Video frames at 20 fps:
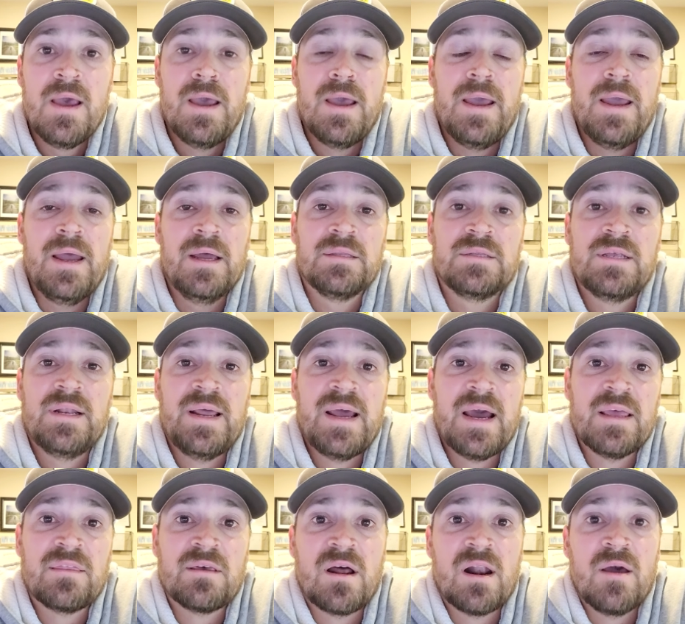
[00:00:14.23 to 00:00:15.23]
And today
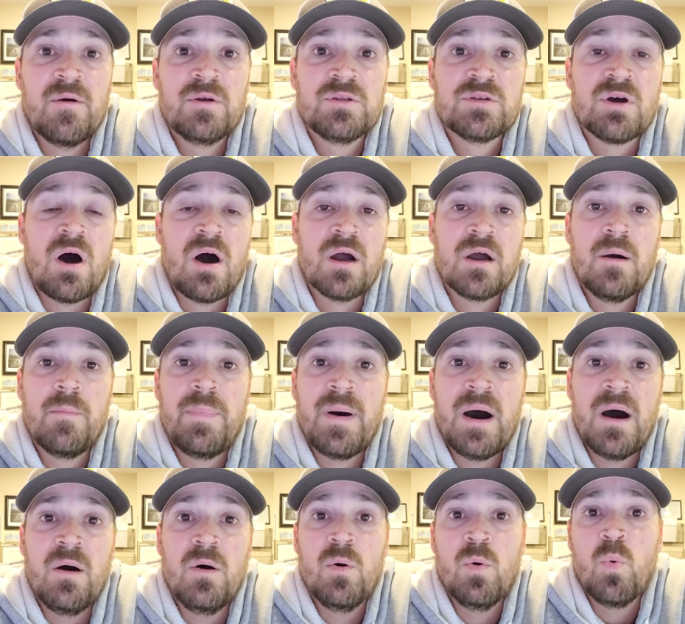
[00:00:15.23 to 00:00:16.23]
I thought I would talk
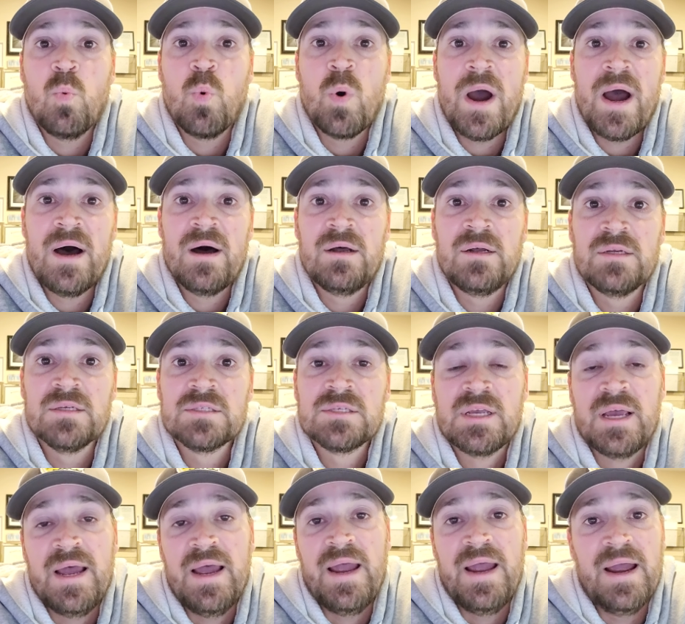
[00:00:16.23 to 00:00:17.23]
about wells
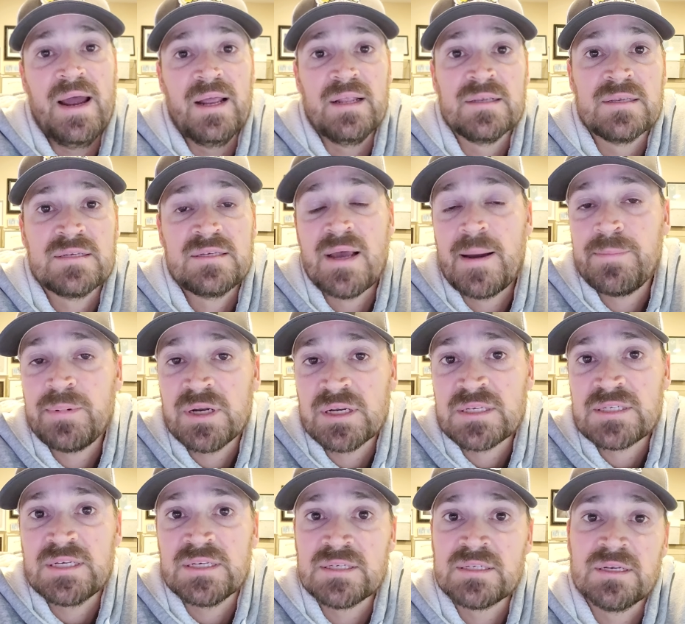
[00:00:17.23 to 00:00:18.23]
and
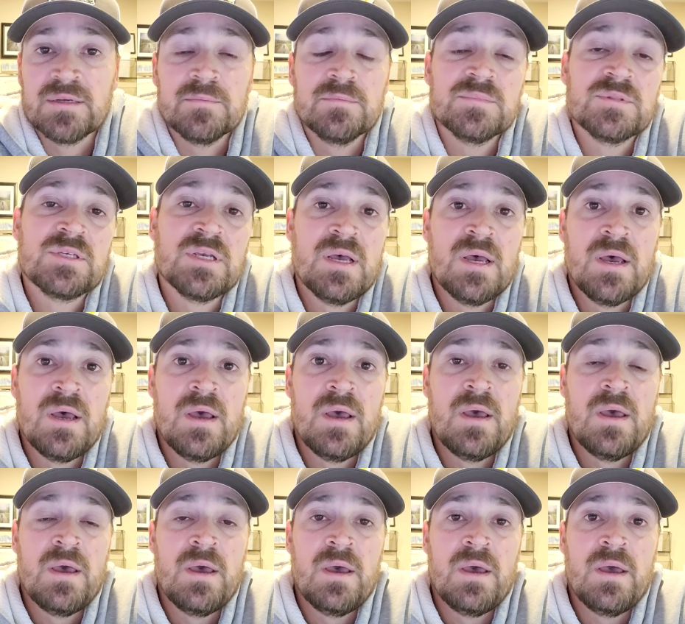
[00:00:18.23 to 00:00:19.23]
septic systems.
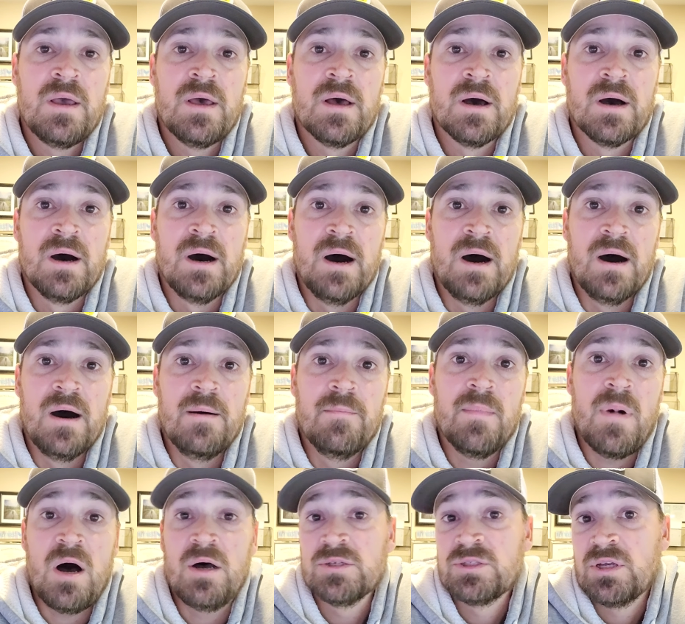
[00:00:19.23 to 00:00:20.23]

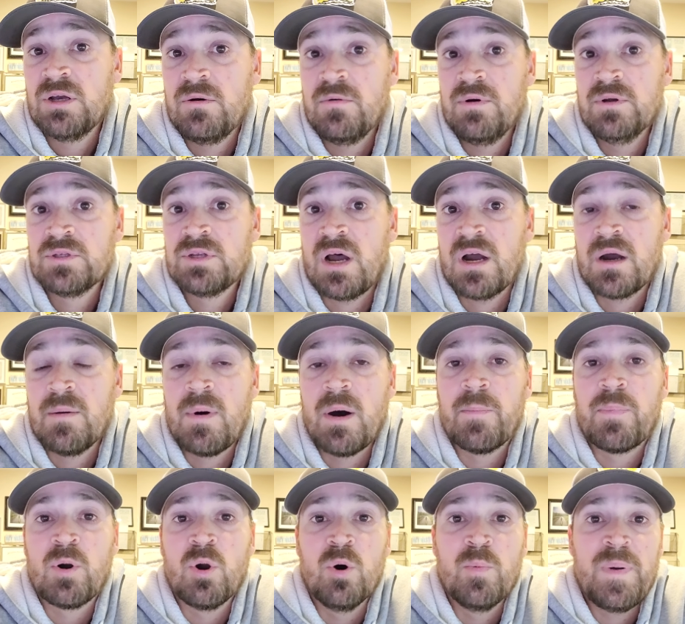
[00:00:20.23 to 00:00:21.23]
Also, we'll talk
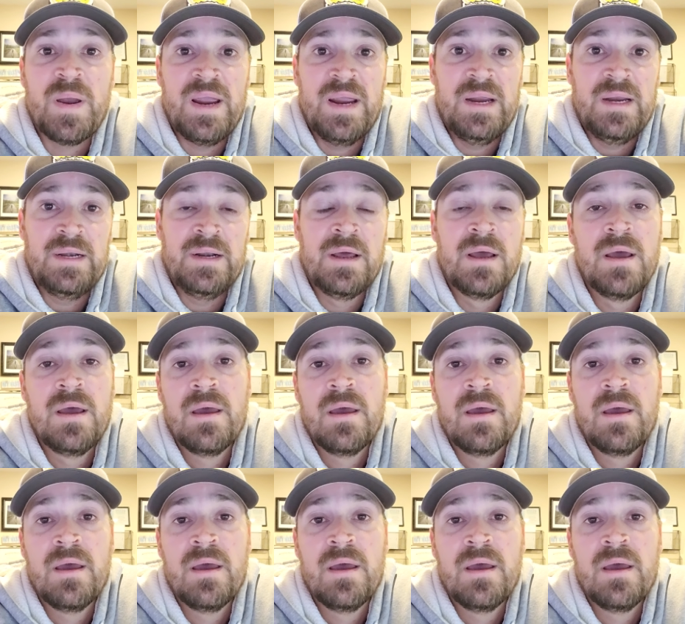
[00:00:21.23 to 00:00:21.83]
about propane.